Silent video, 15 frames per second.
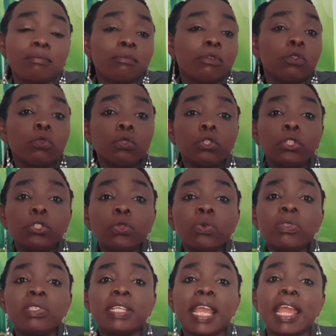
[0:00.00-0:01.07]
to
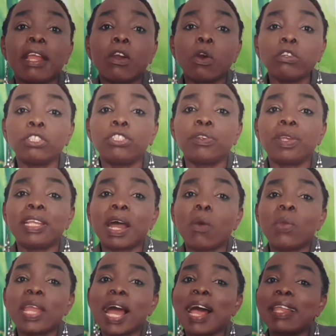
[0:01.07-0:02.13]
choose a country that
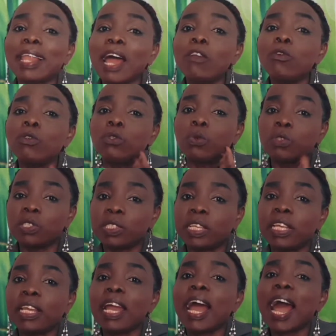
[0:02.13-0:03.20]
will allow you to
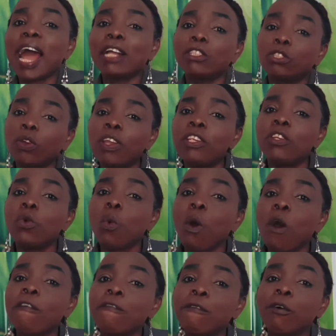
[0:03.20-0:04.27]
stay and join the
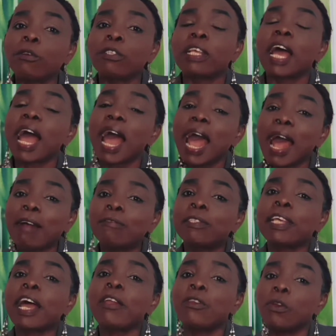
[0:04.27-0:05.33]
workforce
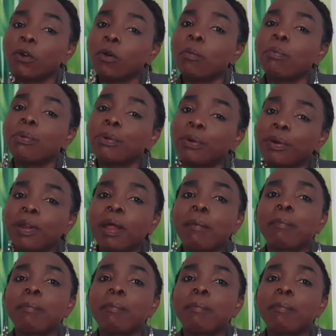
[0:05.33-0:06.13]
after your program.